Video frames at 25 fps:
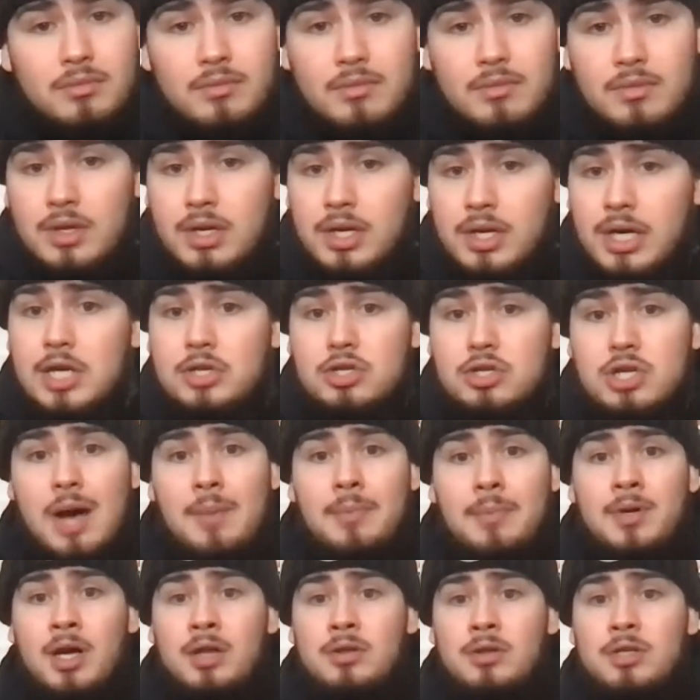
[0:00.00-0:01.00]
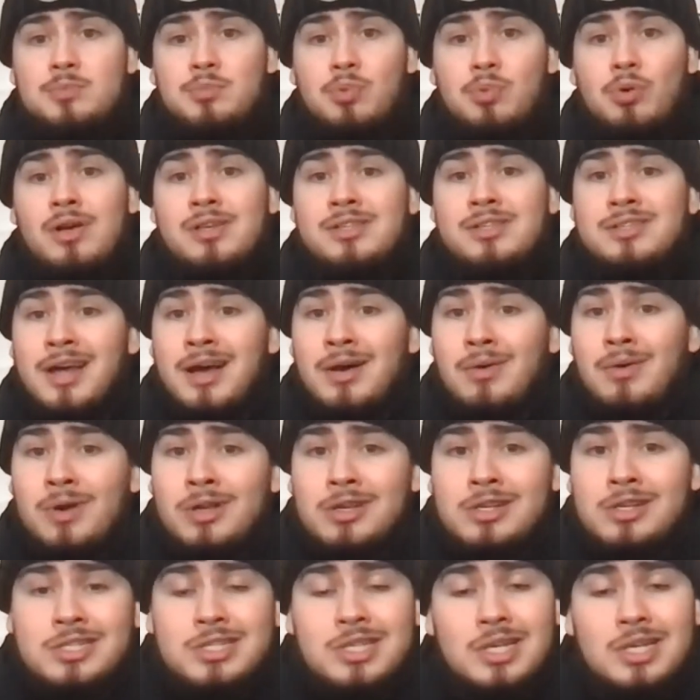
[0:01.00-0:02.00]
keep dropping all these points, not winning
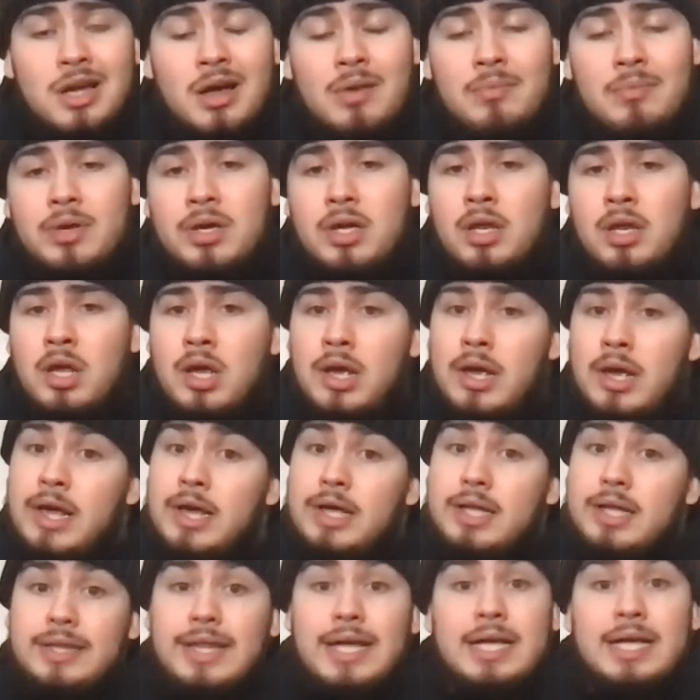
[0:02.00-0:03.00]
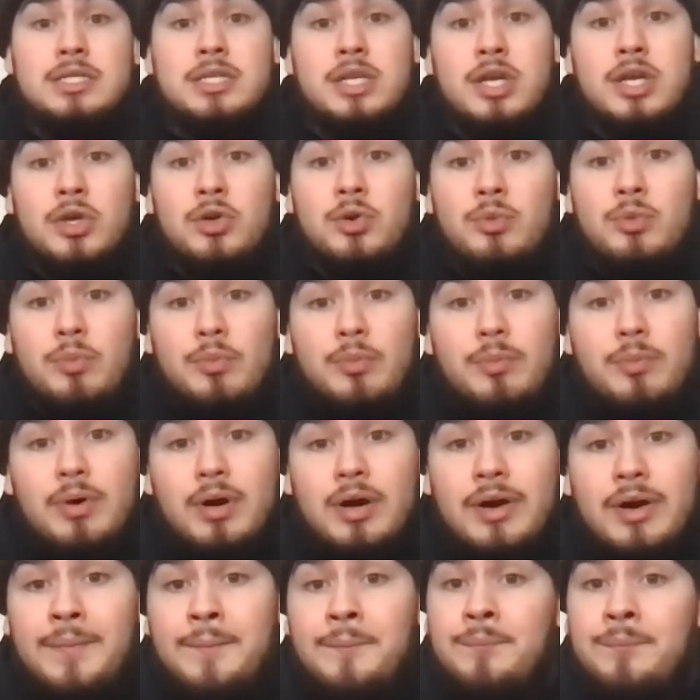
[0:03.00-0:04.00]
shit, I mean, that's on you.
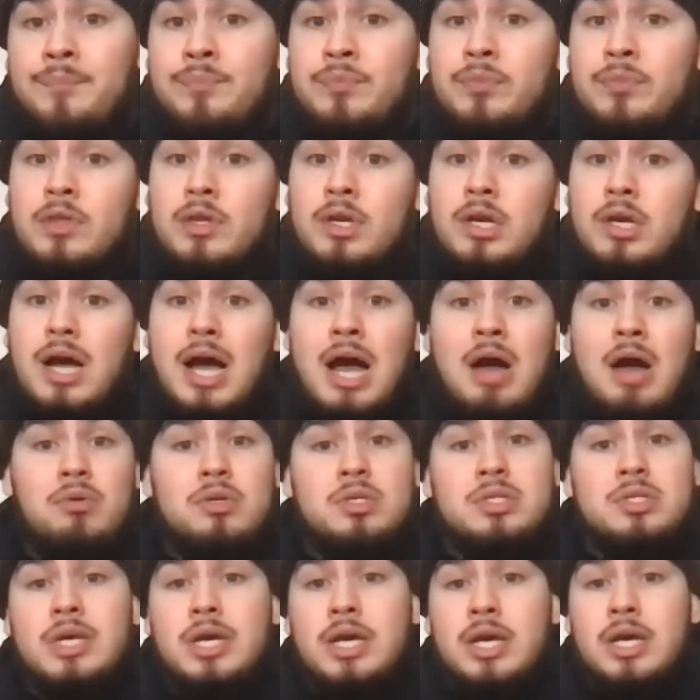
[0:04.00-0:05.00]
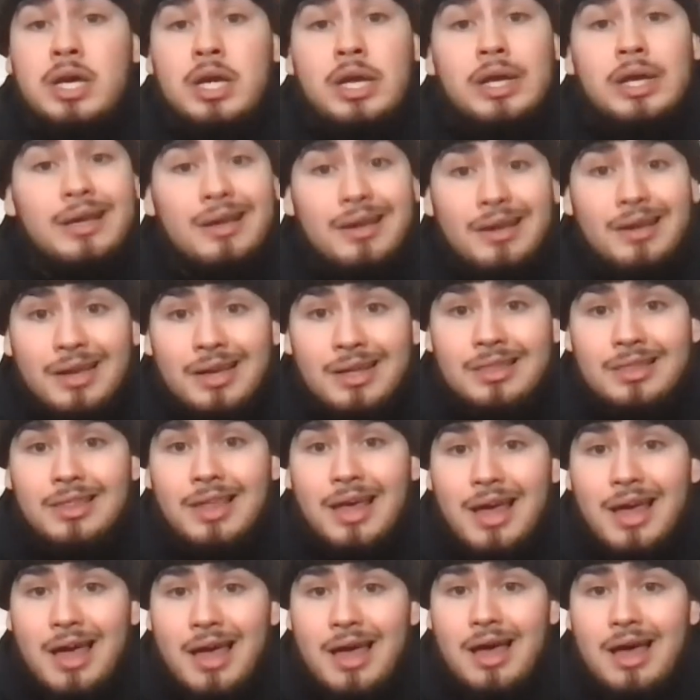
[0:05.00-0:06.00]
But I would say get the
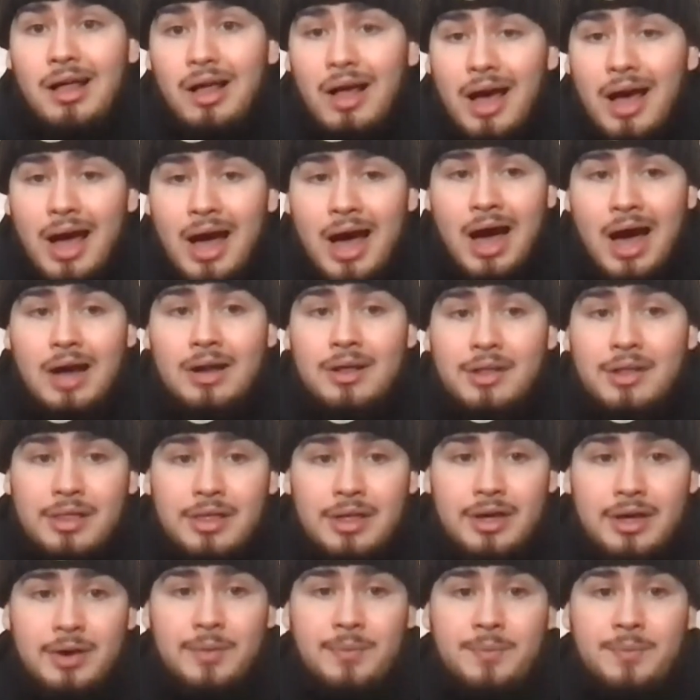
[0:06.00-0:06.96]
hell out of there